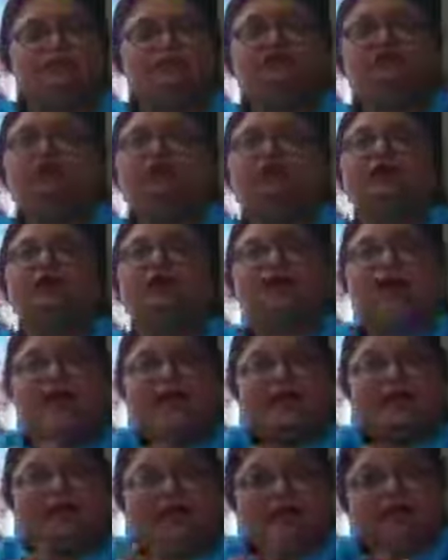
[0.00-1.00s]
So
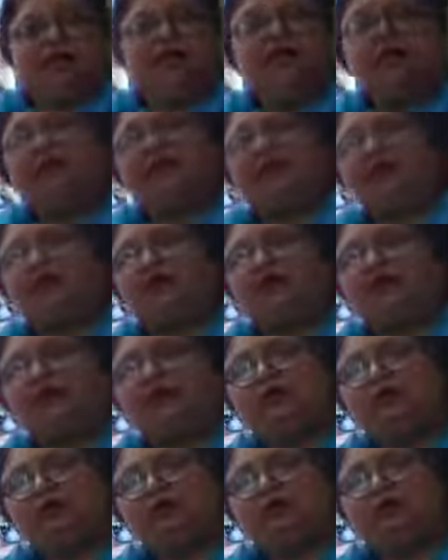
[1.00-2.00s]
India
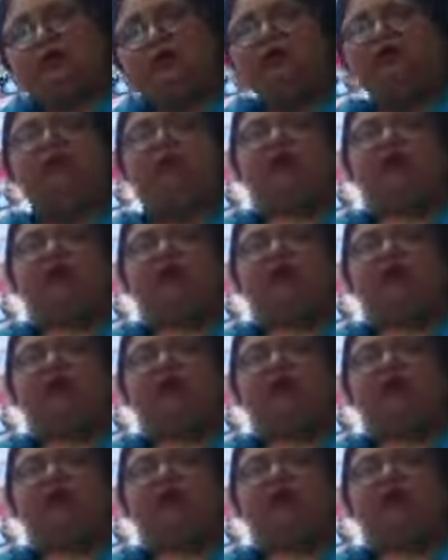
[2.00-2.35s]
during that time